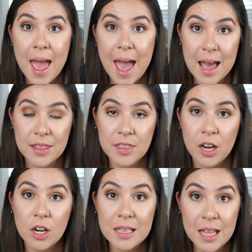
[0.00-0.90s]
at
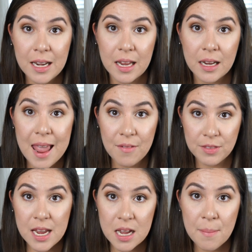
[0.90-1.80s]
their clinic, if
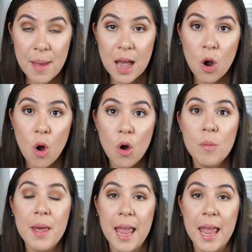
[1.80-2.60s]
they come back home